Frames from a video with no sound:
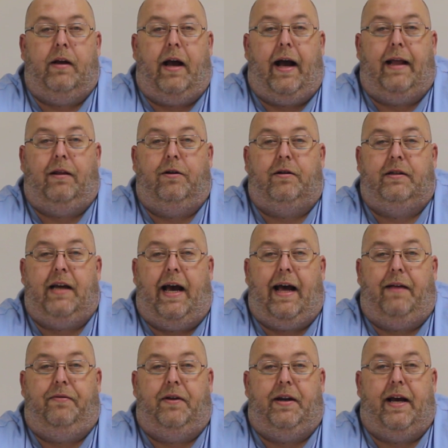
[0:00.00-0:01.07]
I looked
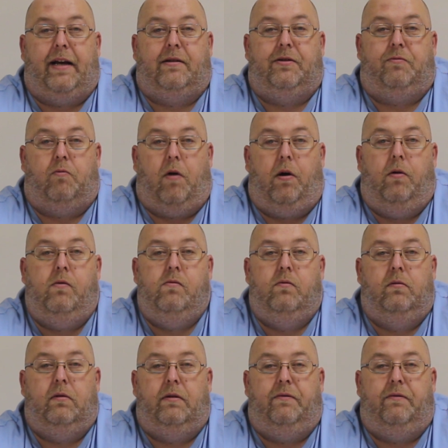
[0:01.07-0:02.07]
at the next row,